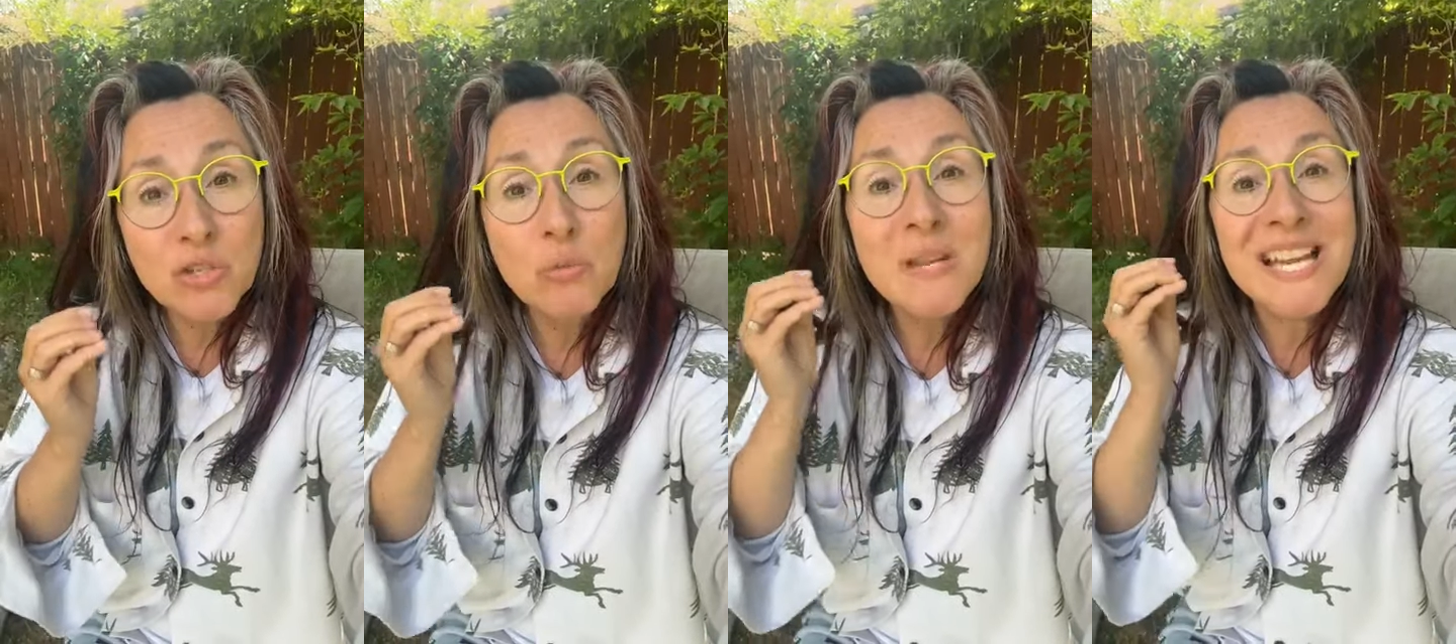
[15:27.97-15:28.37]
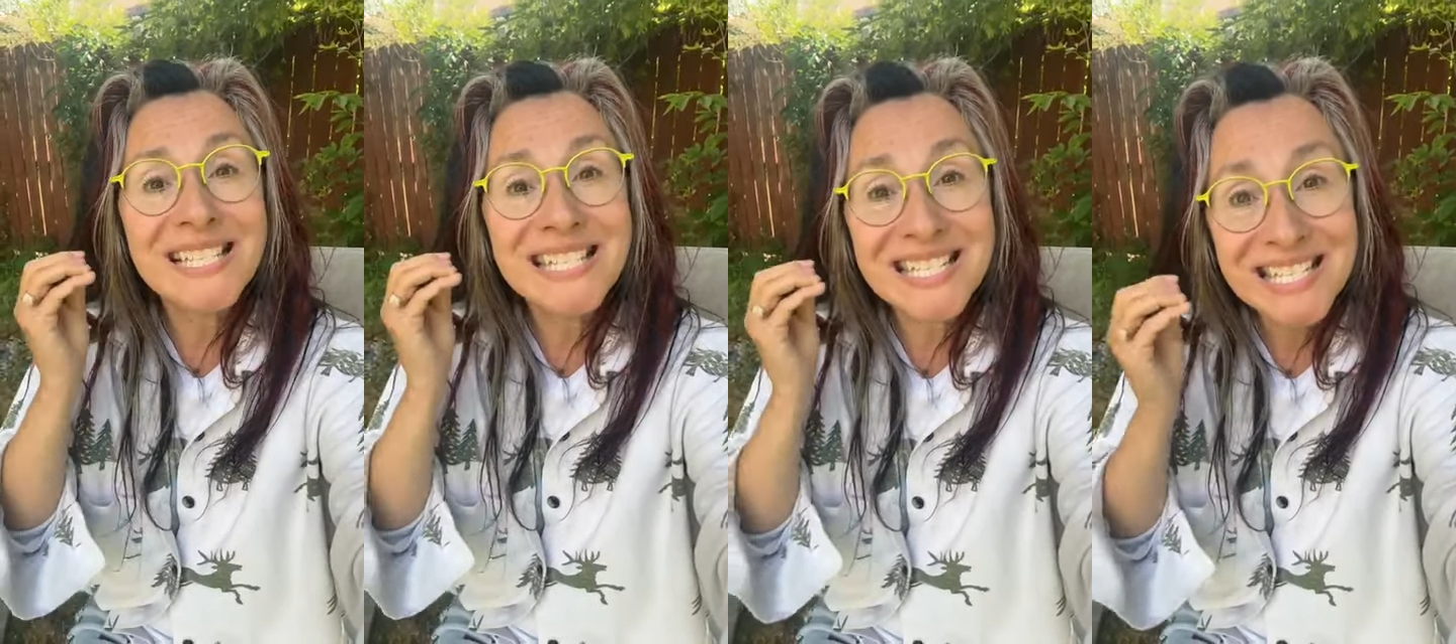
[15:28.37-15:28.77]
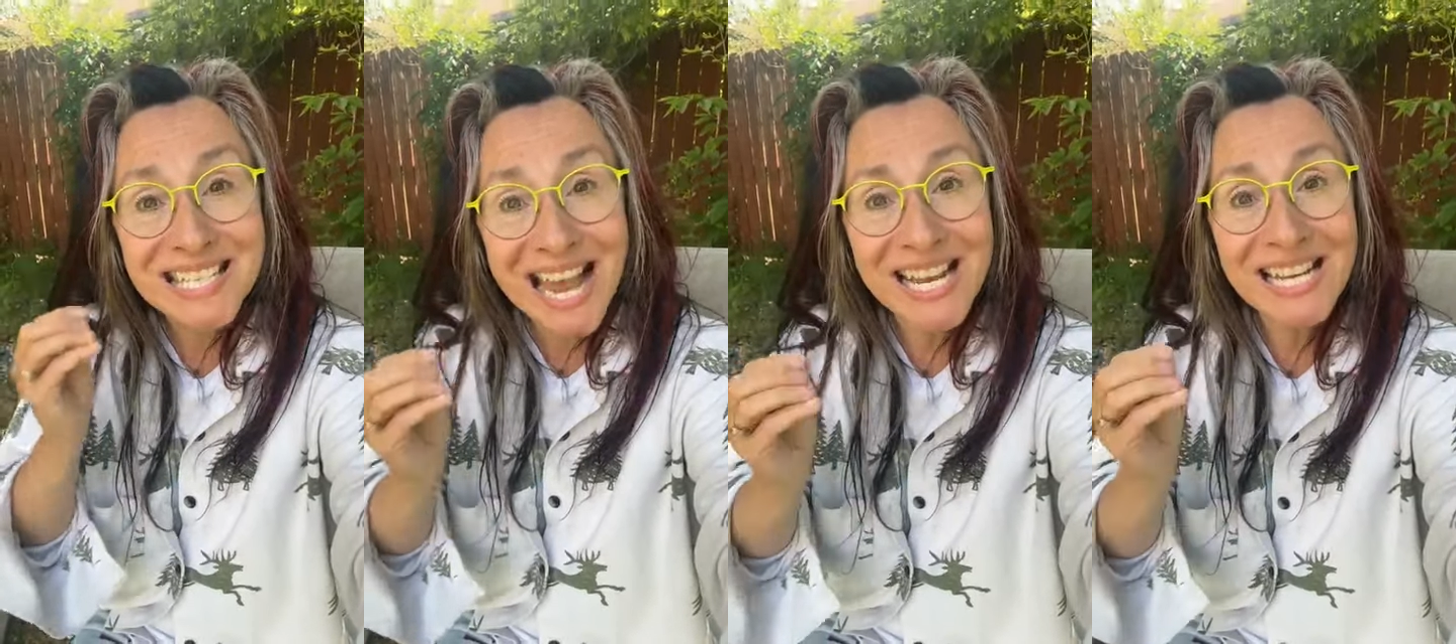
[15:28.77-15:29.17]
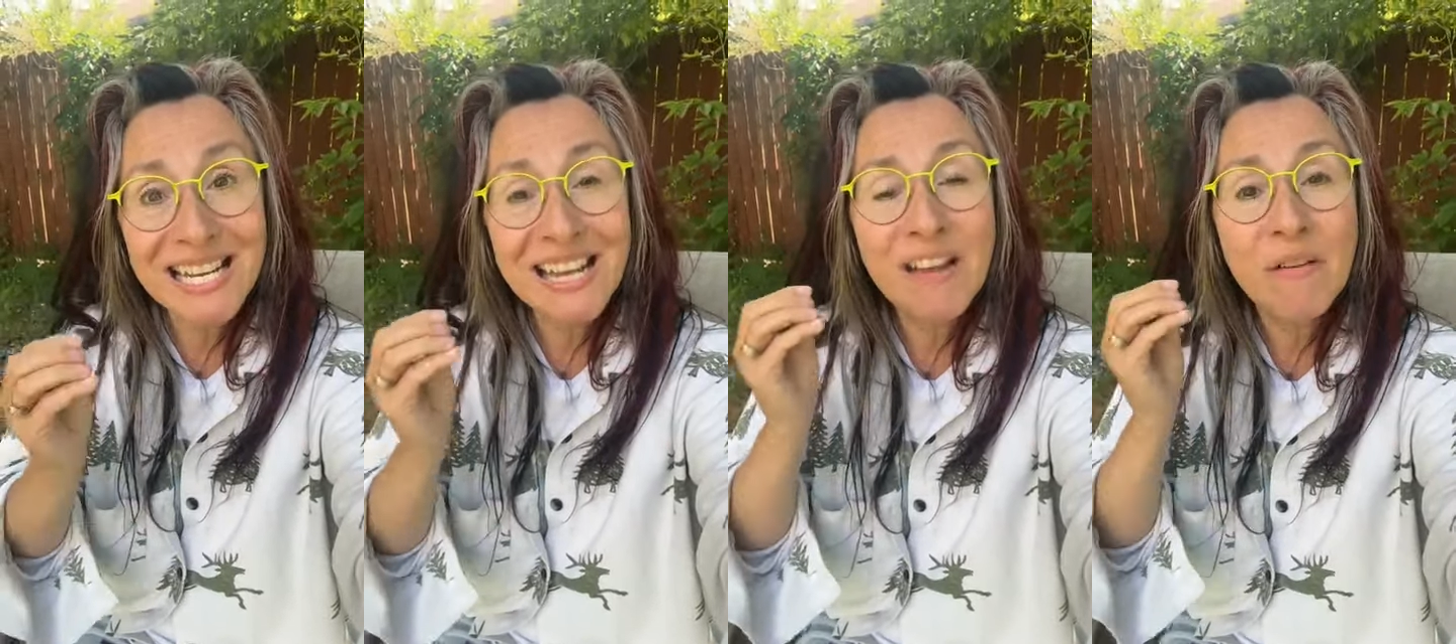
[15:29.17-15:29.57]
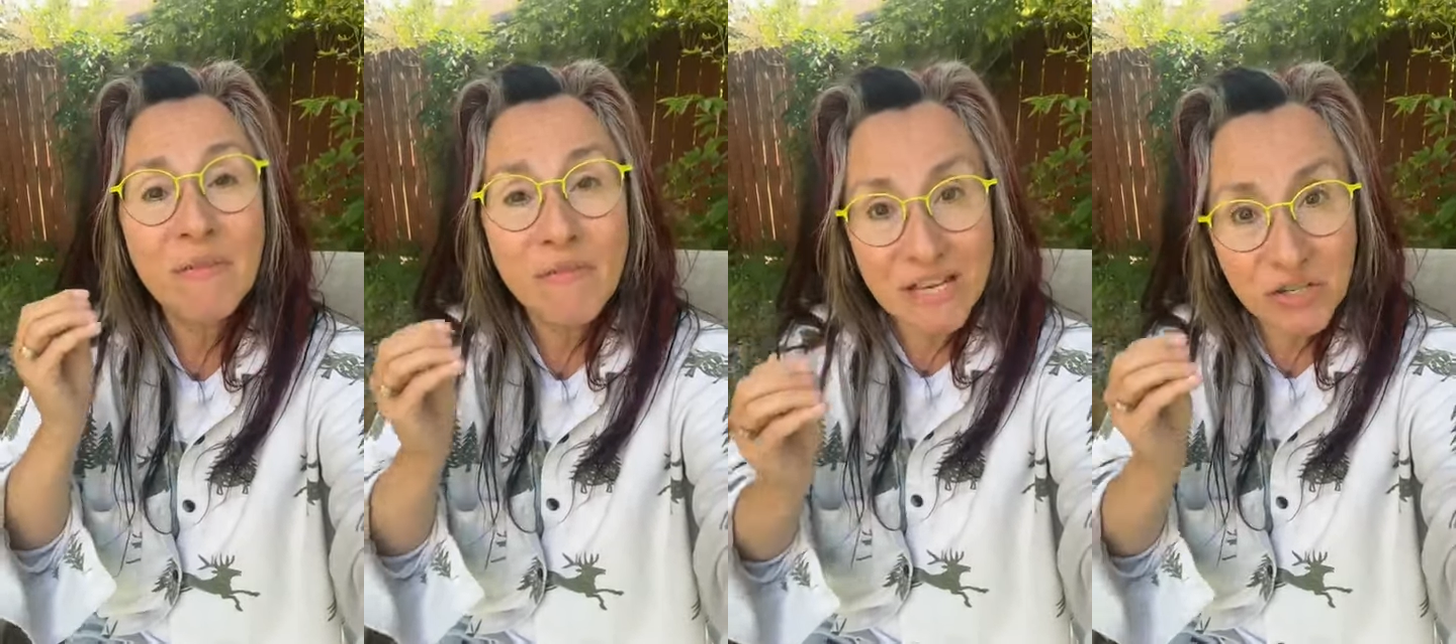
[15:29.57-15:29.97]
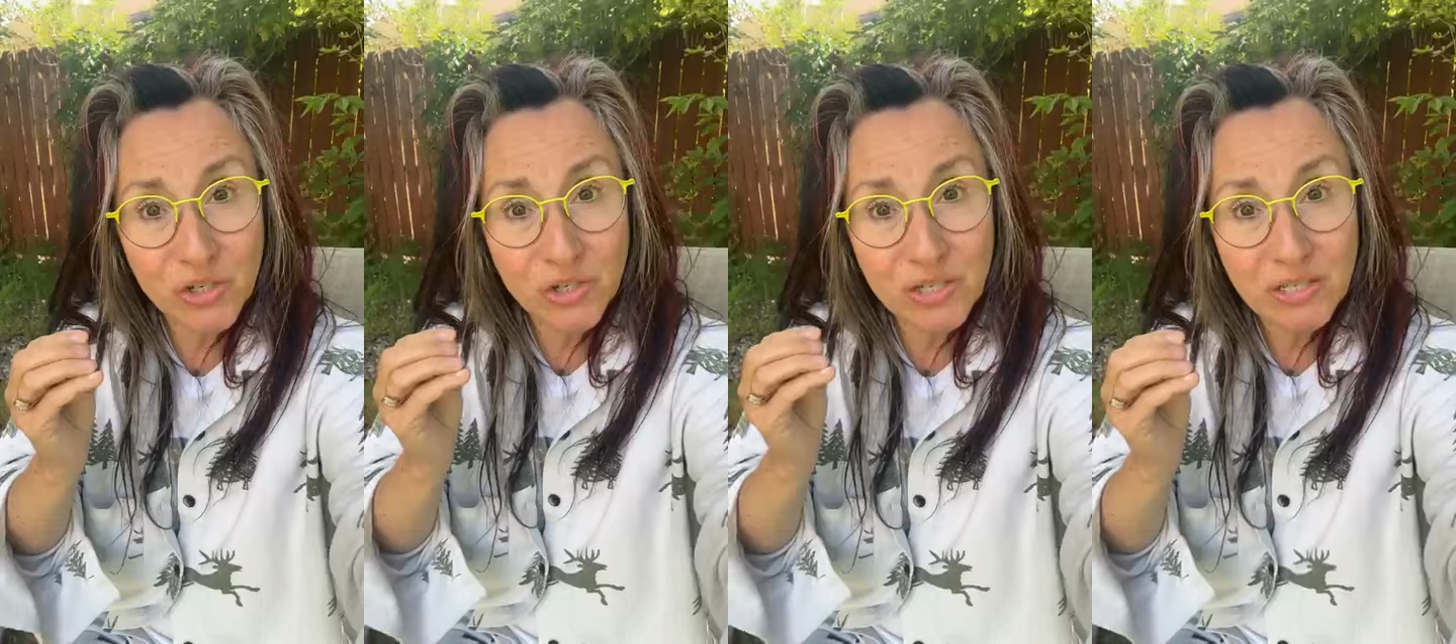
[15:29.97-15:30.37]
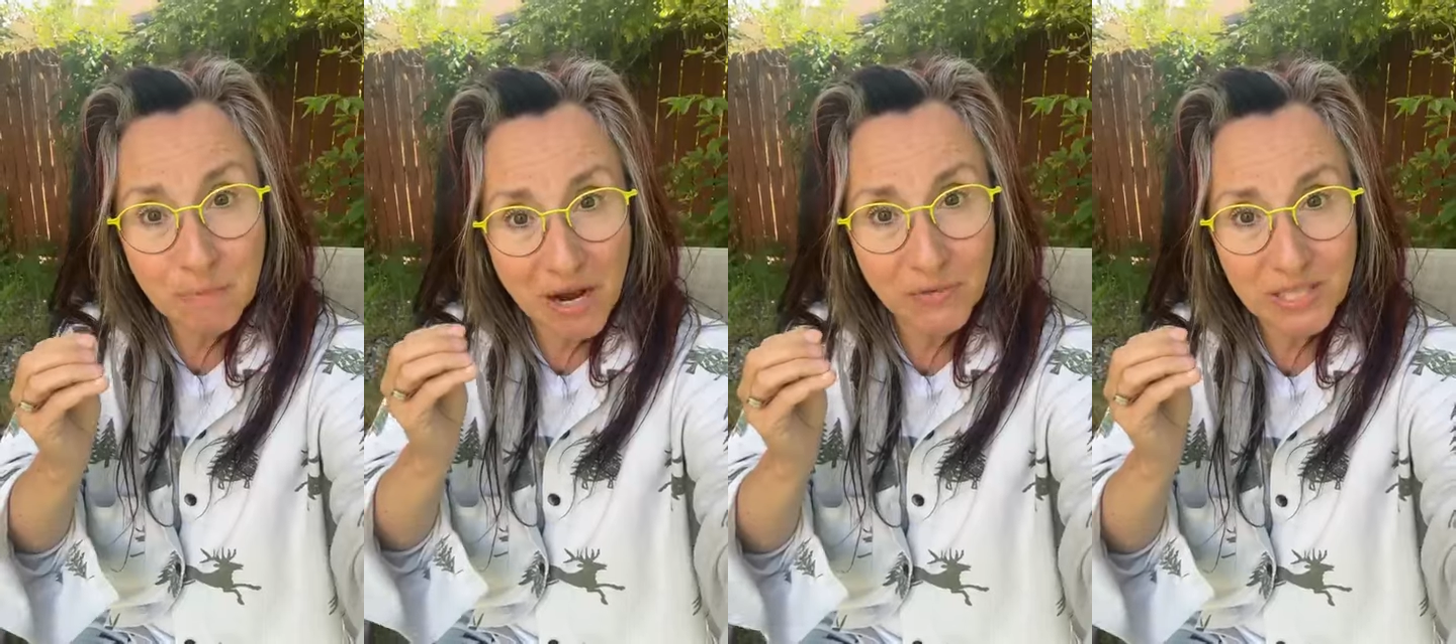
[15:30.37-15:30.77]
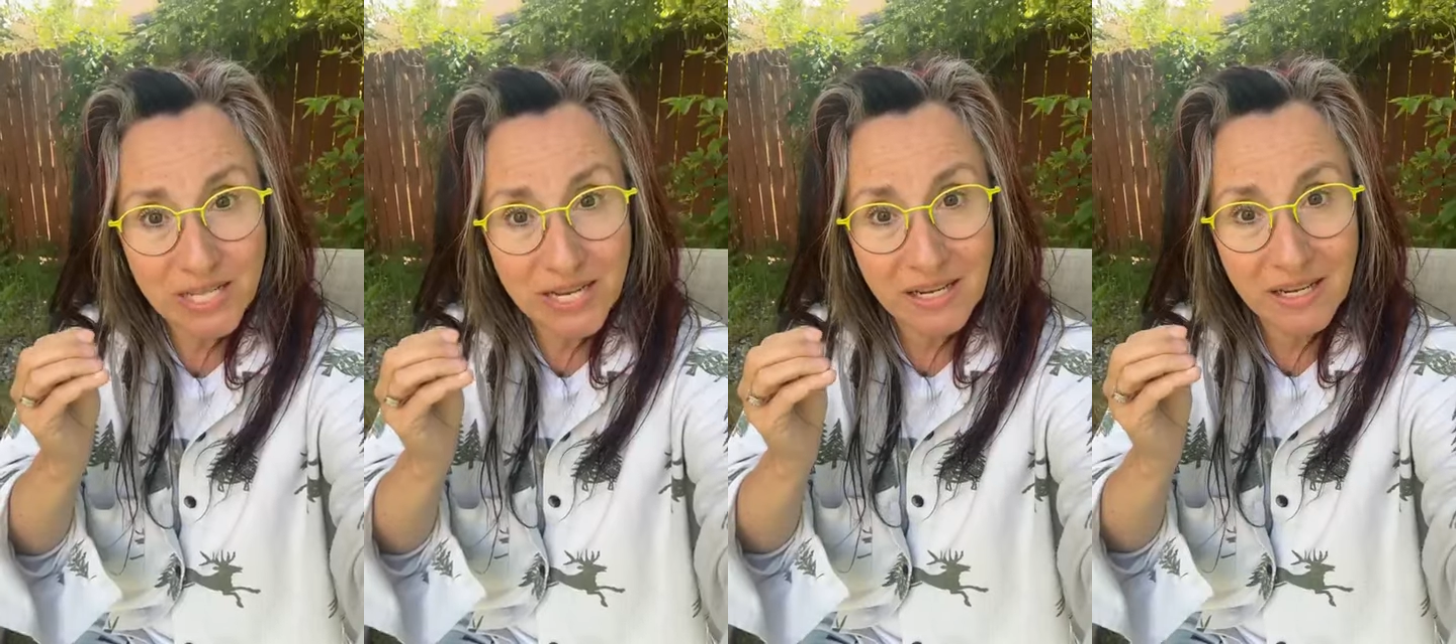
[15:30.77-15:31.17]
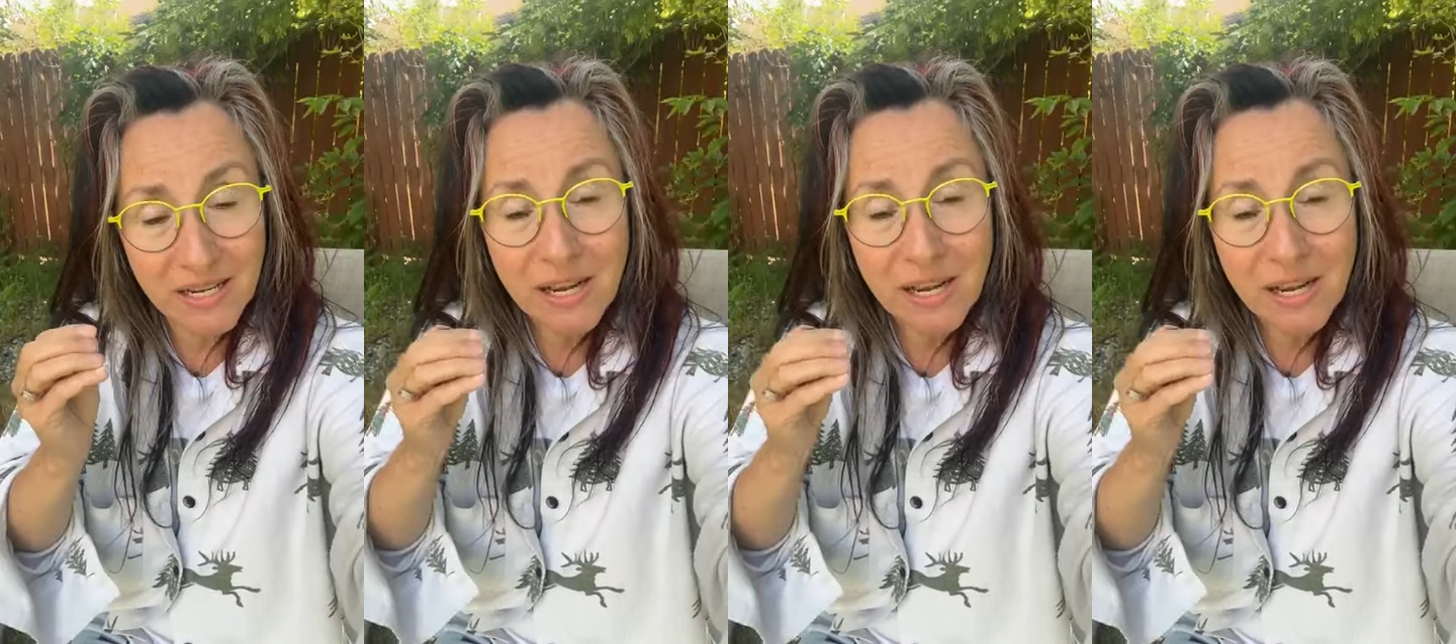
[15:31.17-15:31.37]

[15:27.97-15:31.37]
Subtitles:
to be a static venture, democracy.